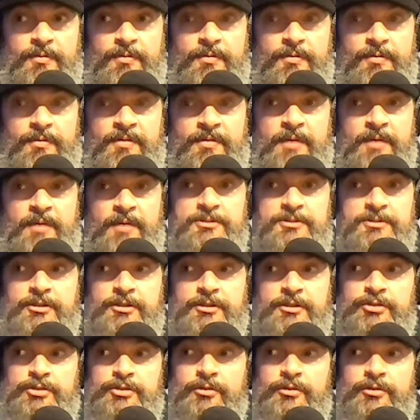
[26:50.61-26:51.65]
there was a
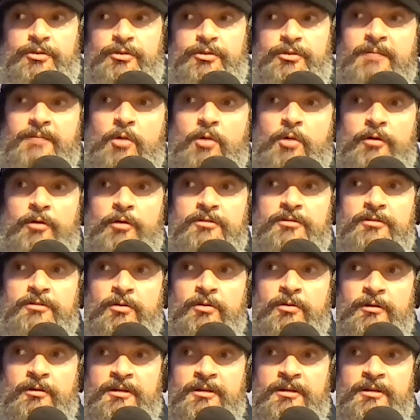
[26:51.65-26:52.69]
drilling
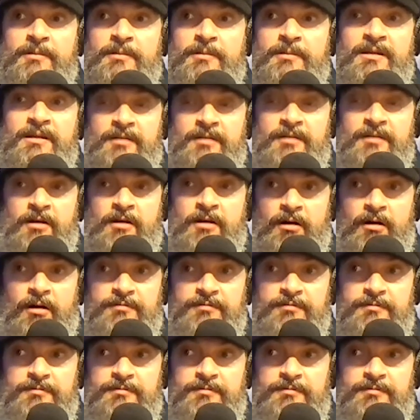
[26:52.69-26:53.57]
moratorium in the Gulf.